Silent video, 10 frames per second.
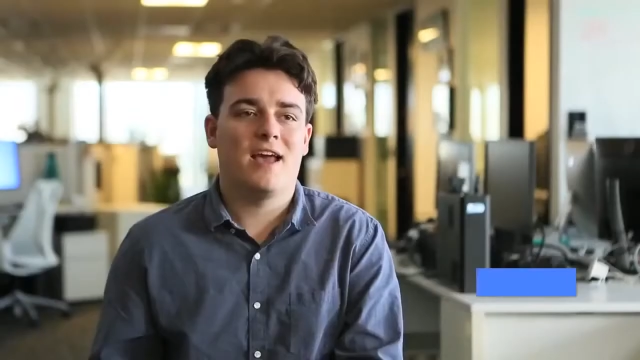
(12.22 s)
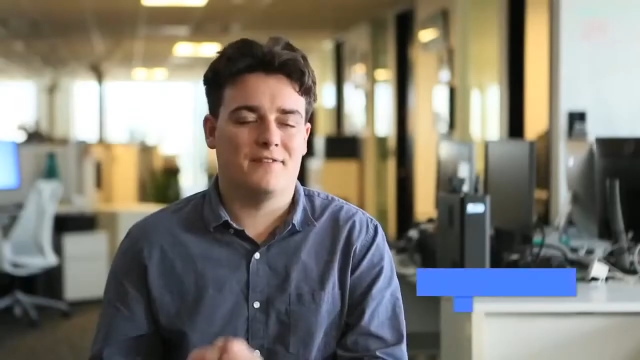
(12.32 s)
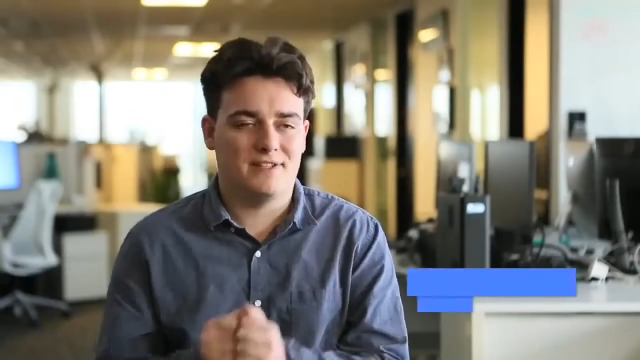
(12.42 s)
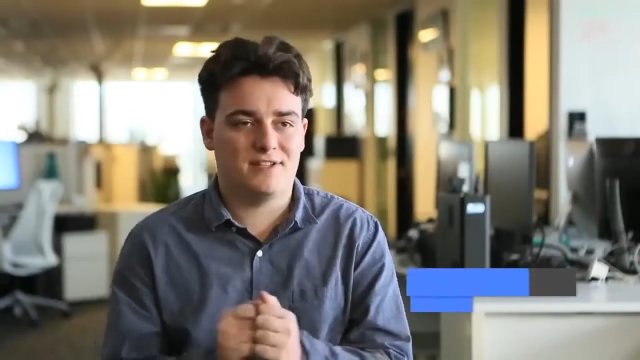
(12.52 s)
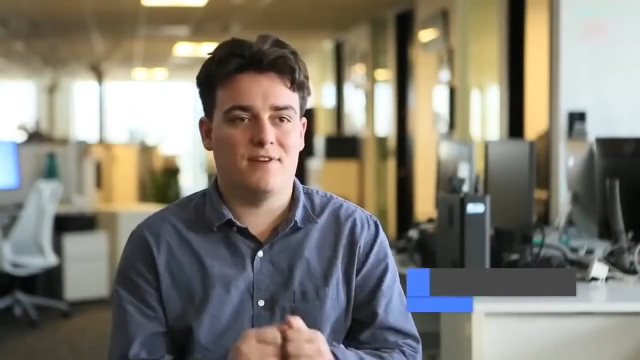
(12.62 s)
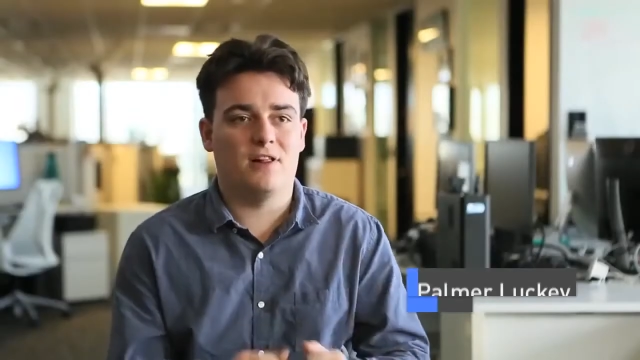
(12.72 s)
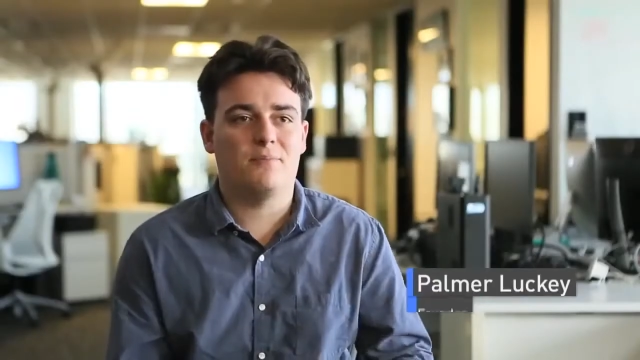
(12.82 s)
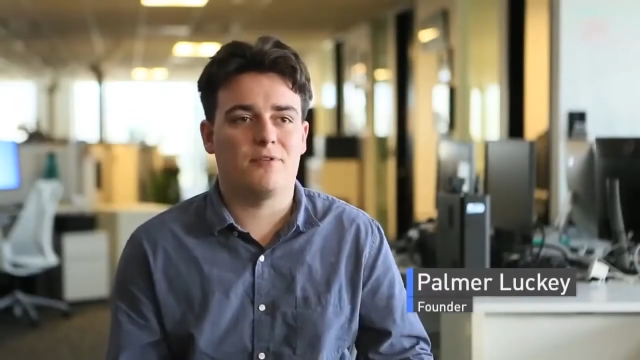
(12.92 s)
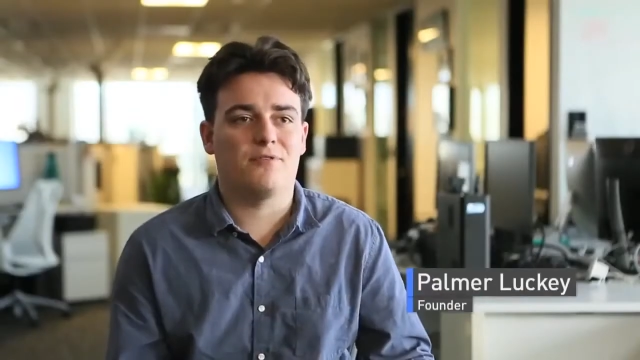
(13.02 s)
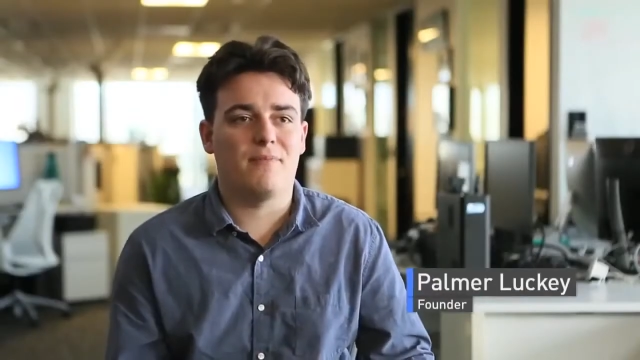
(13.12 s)
and lets
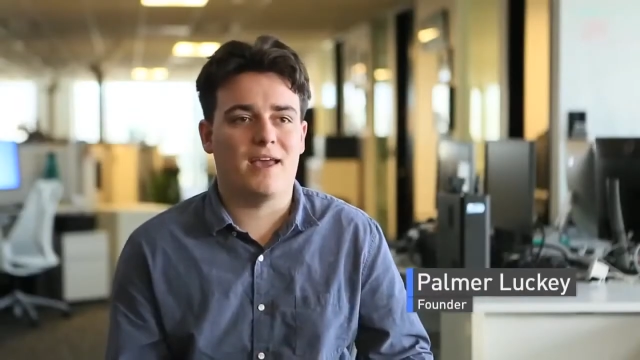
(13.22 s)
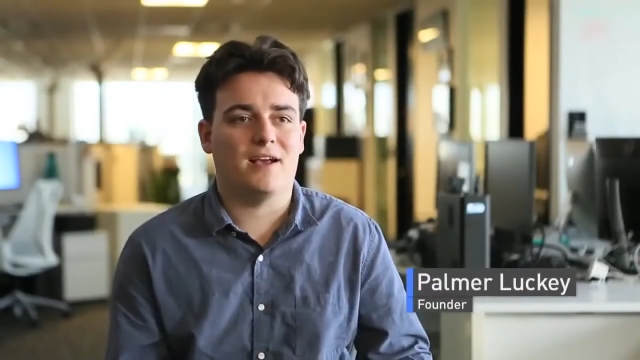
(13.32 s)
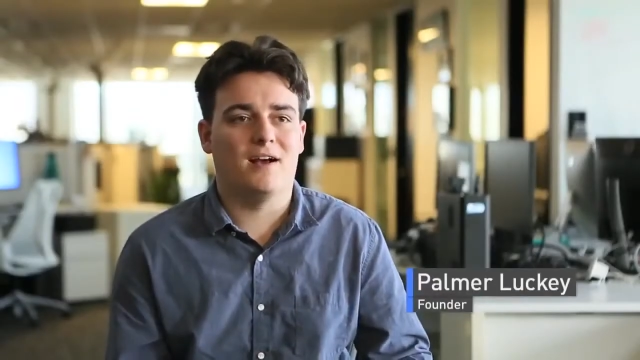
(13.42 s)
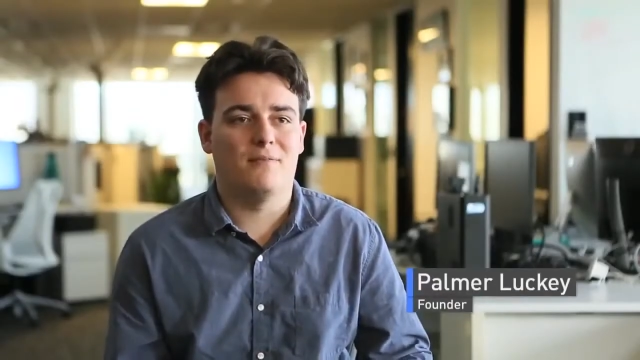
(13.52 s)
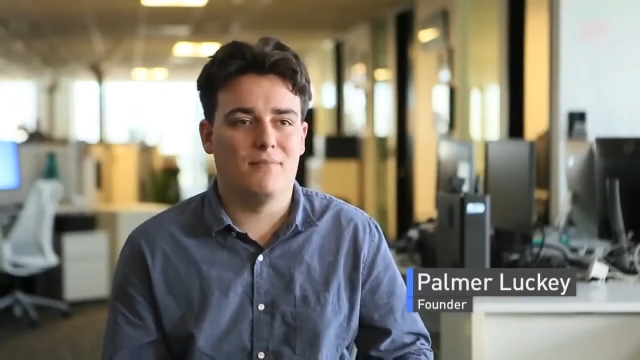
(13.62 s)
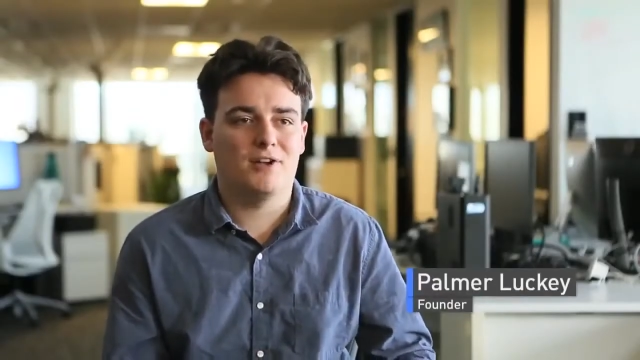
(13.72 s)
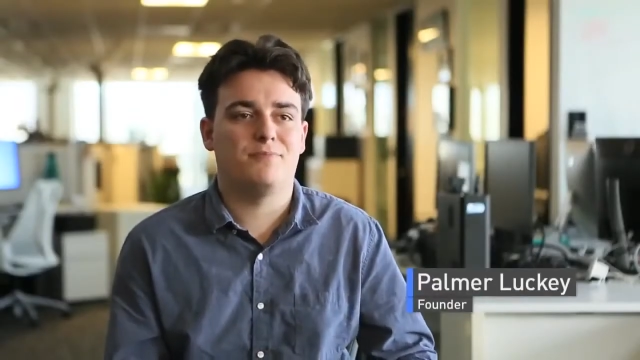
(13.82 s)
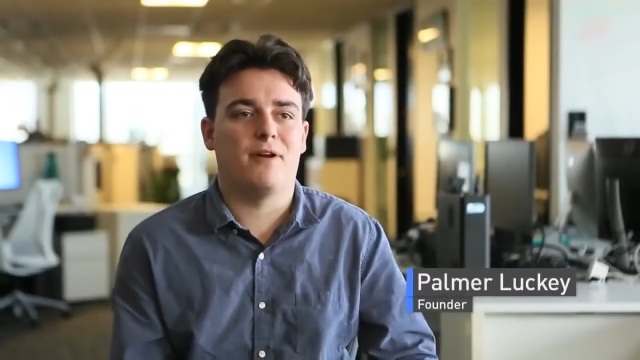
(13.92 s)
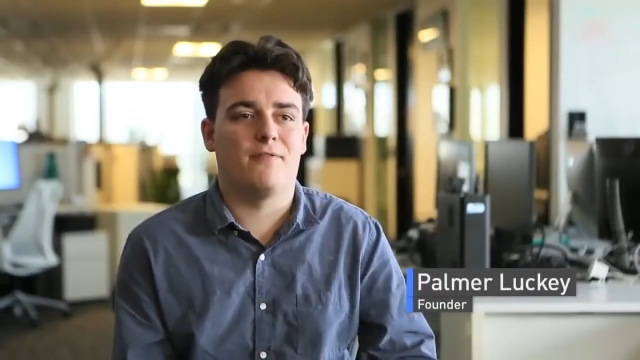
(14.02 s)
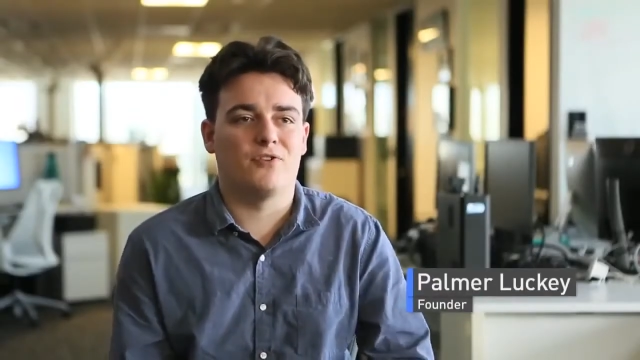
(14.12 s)
developers make
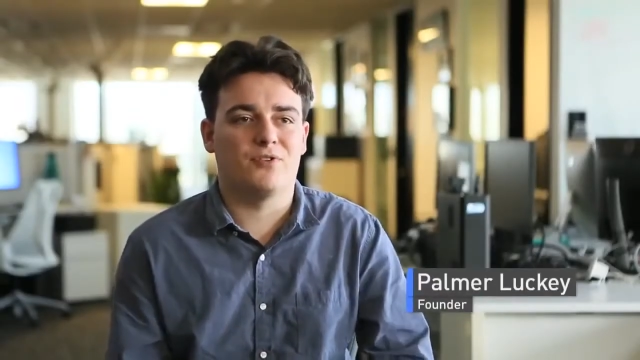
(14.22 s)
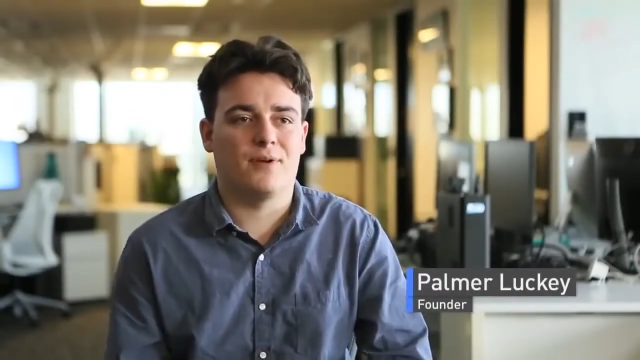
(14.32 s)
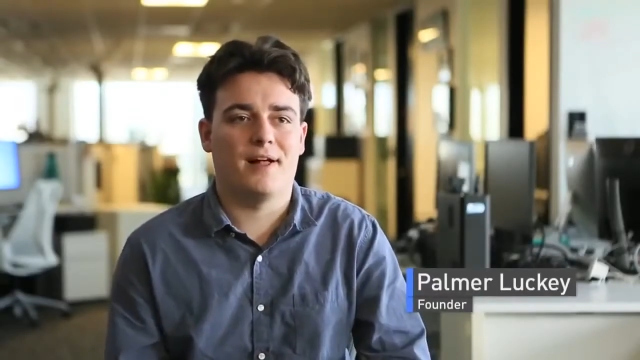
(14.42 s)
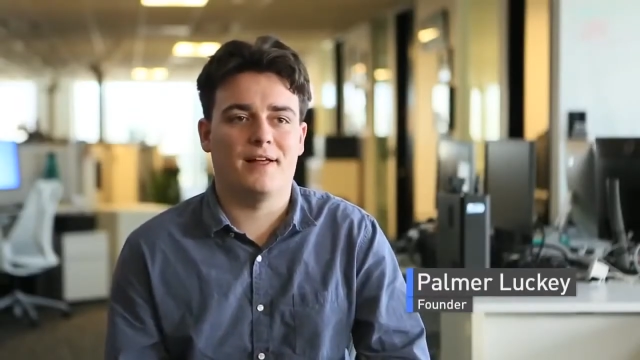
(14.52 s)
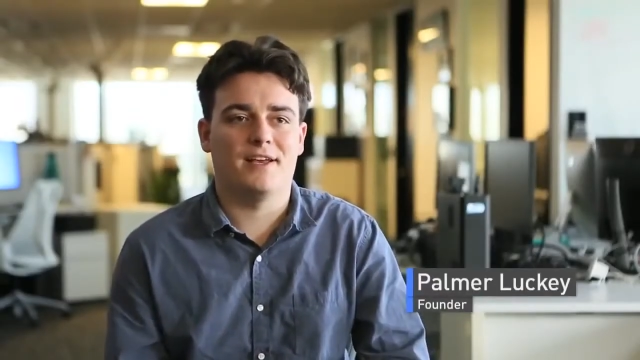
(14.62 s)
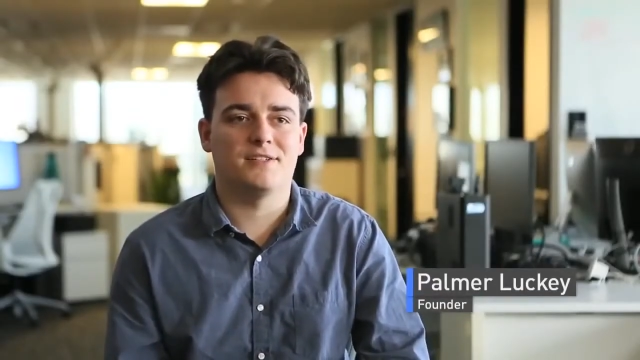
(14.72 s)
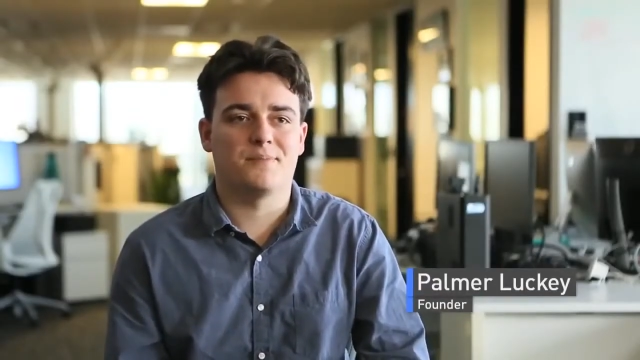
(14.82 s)
much better virtual reality